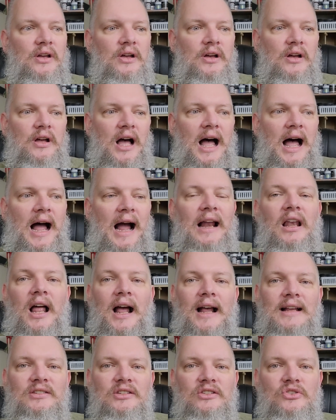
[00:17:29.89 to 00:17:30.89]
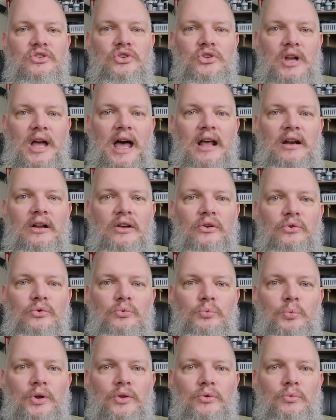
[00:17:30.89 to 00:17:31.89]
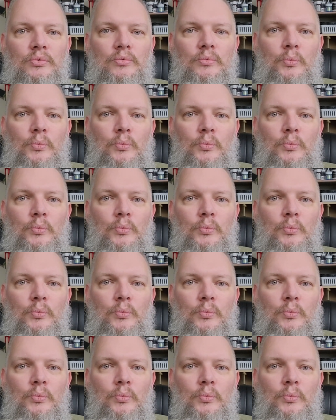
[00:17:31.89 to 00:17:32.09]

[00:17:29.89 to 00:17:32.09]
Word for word: highlights and shadows with,